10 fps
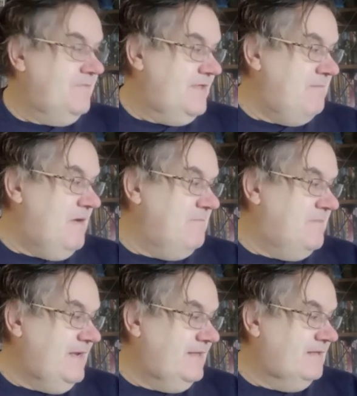they might
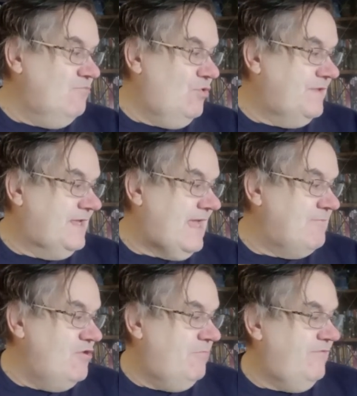be a little more than
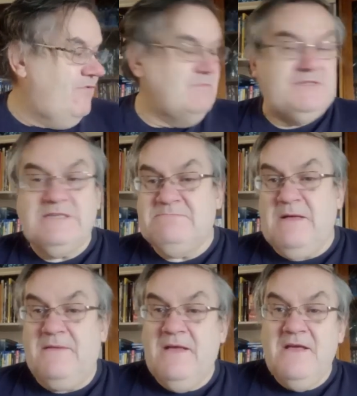cameo performances,
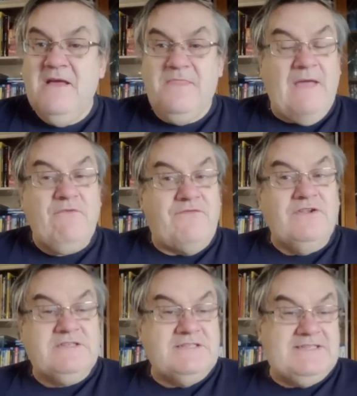but they were
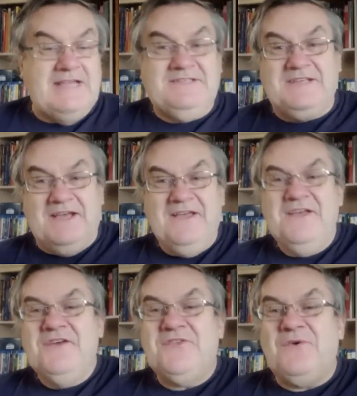front and centre
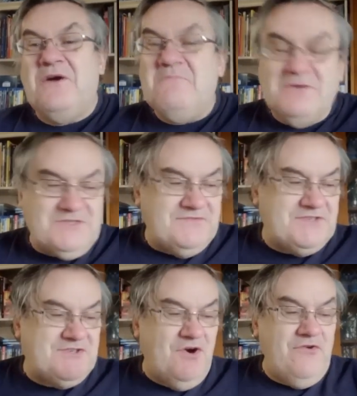throughout most of the
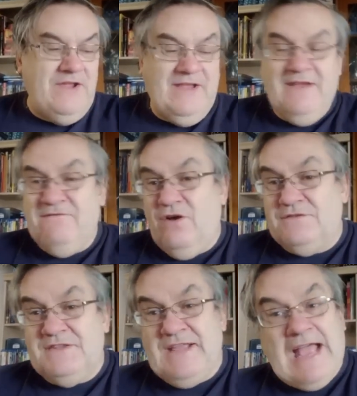story,
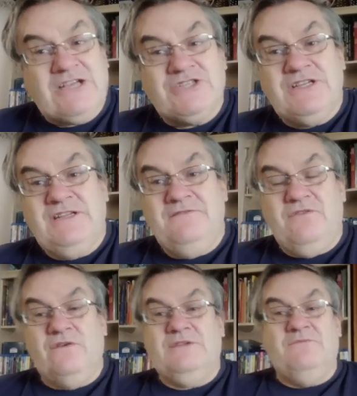involved in the action,
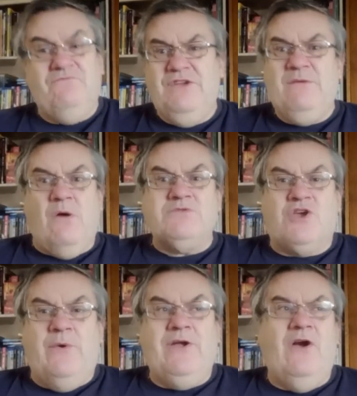involved in really what was
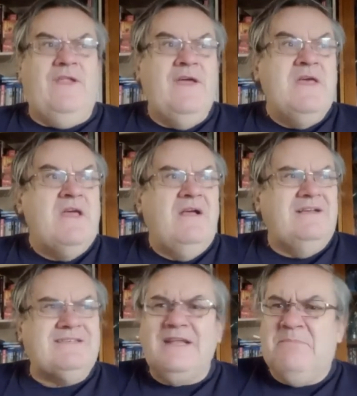going on.
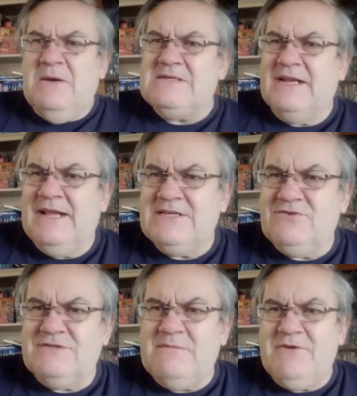Slightly puzzling, I
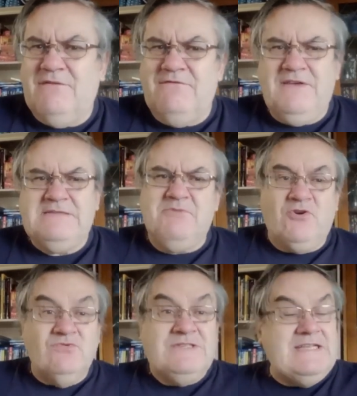saw somebody on Facebook
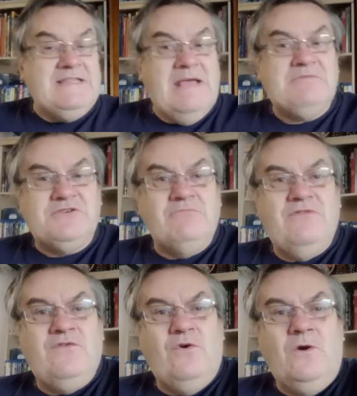who'd seen the episode
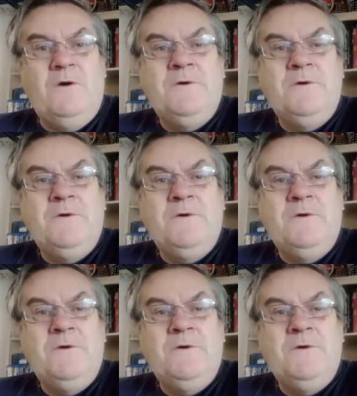before